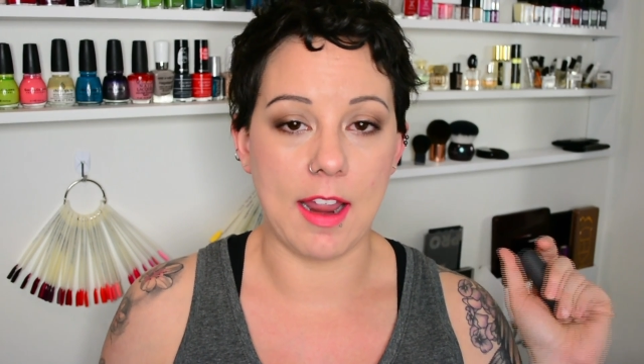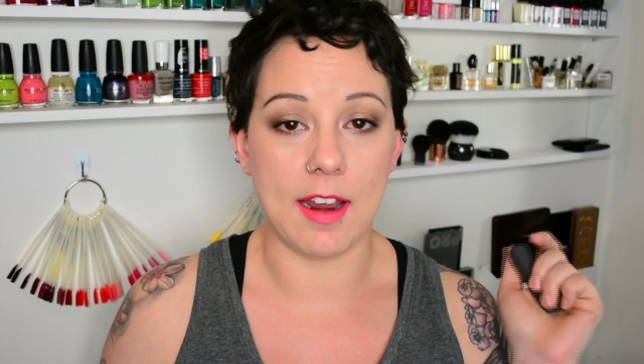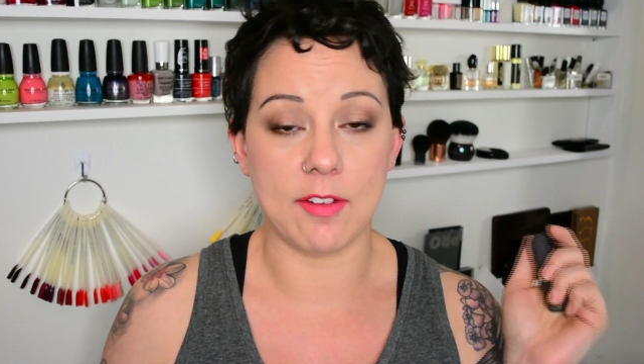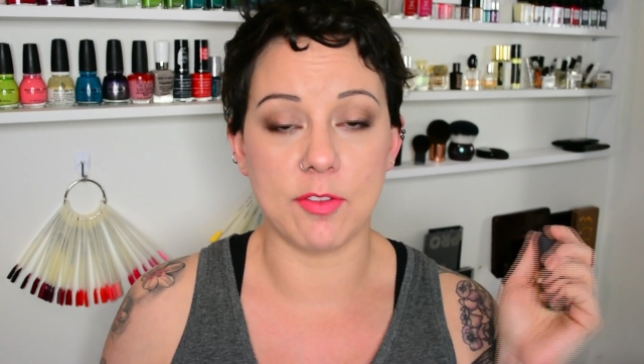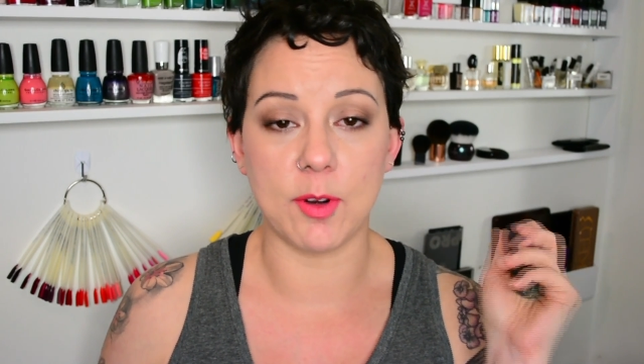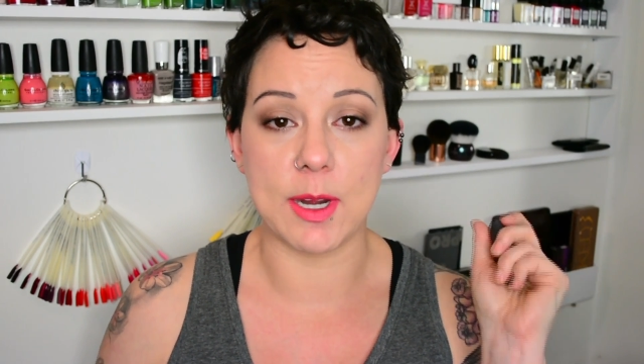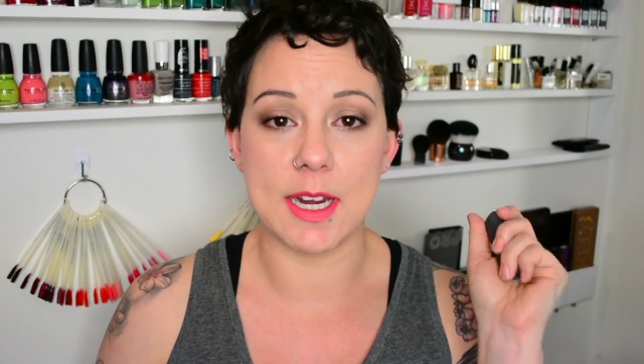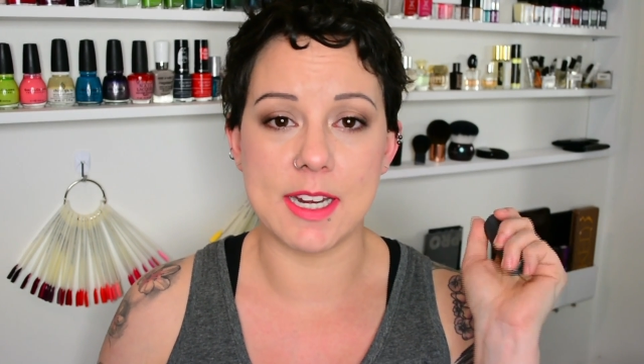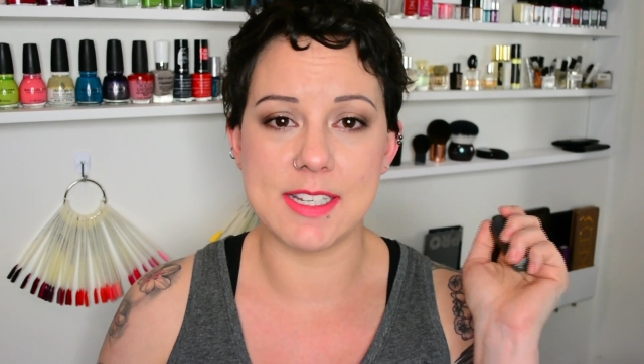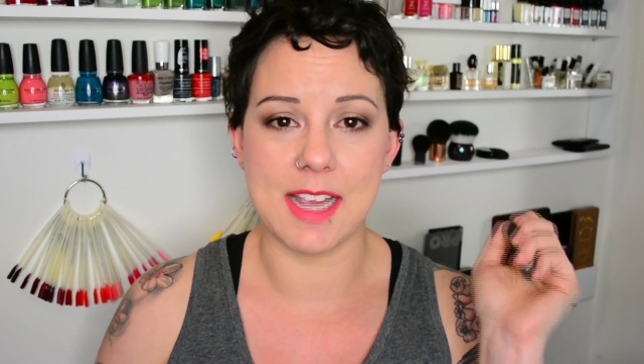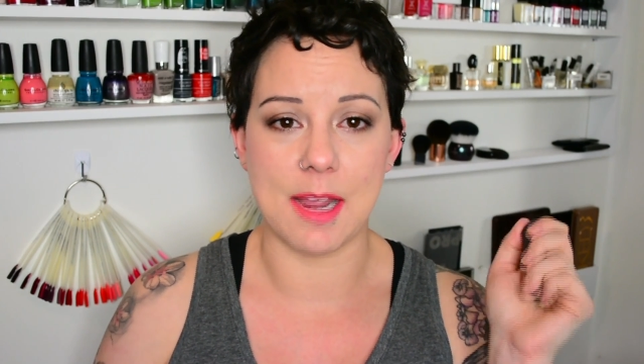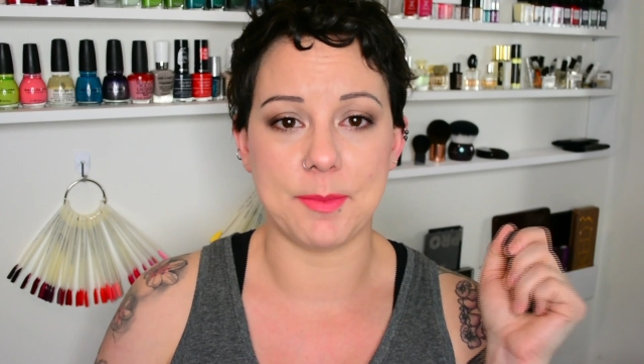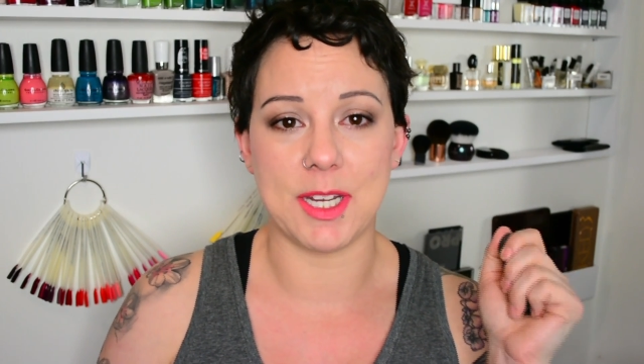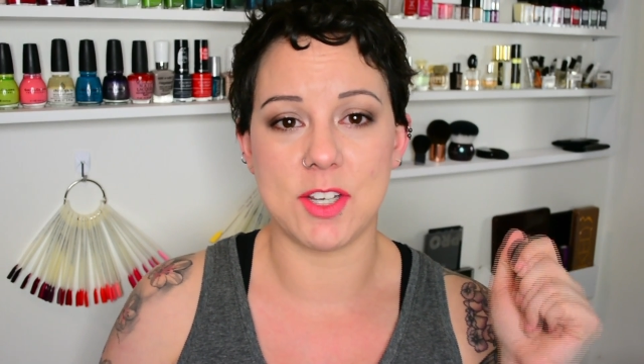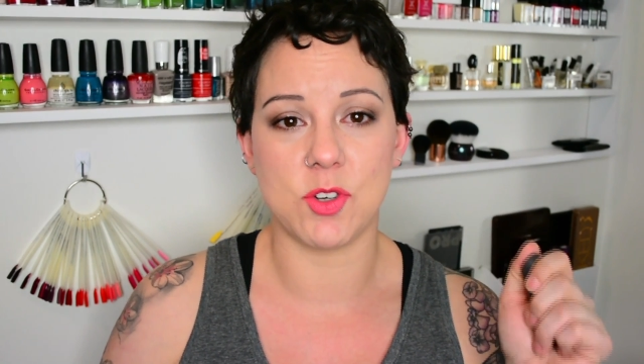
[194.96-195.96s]
every
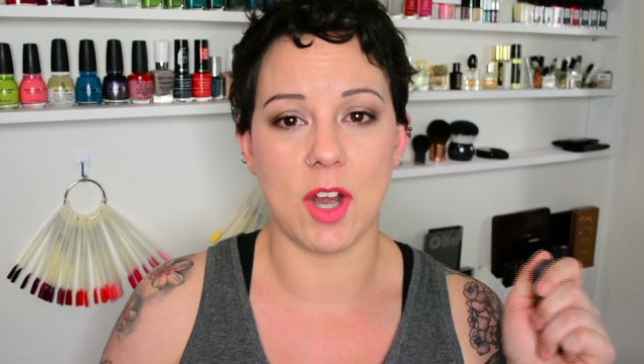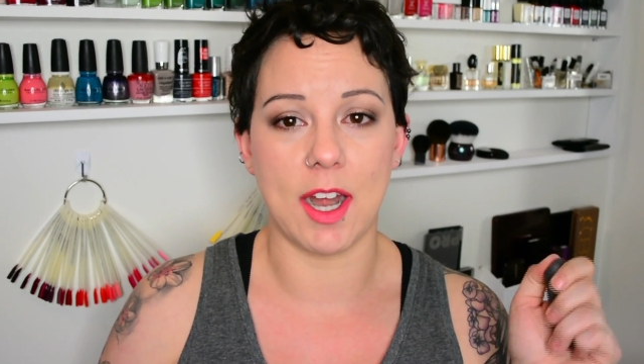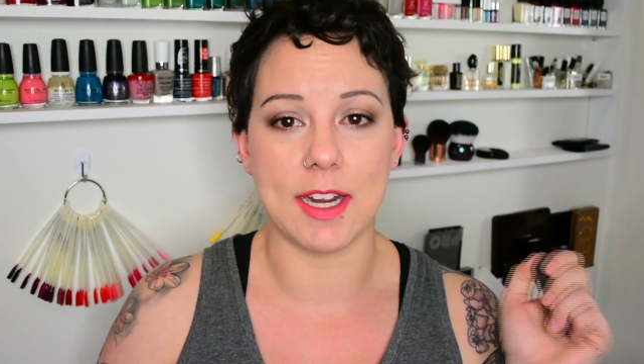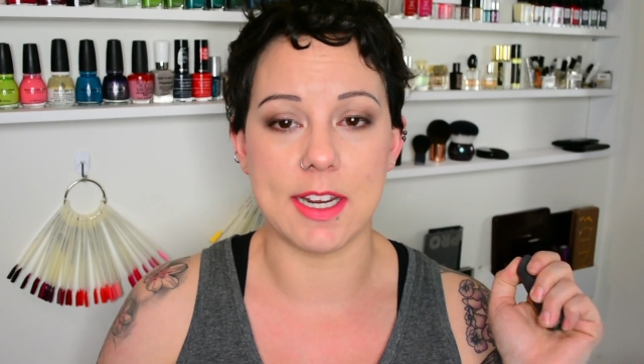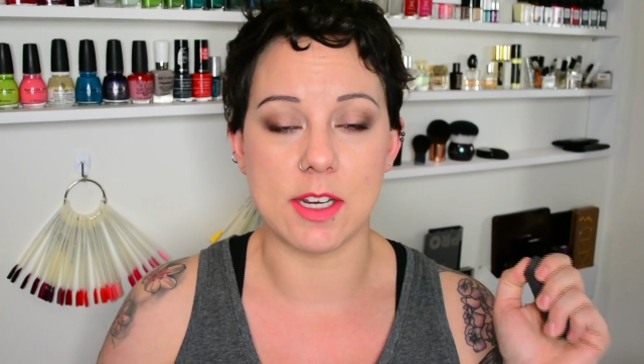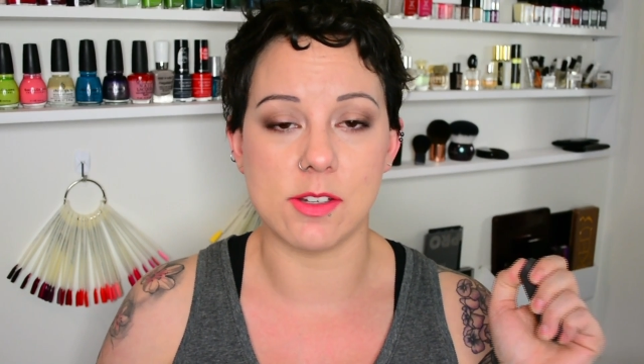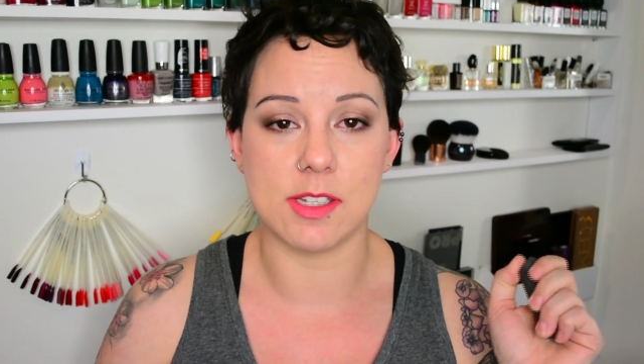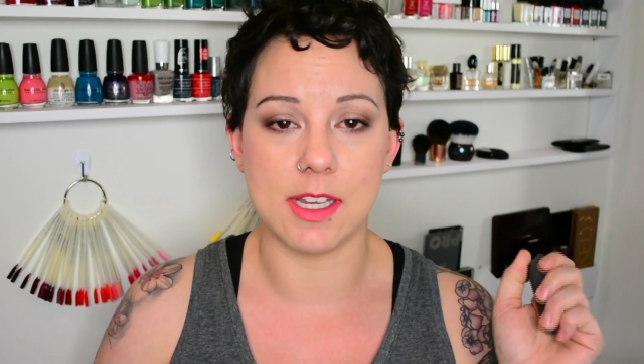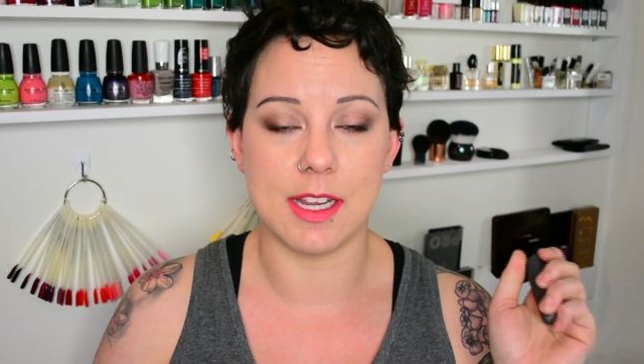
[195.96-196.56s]
time I try to use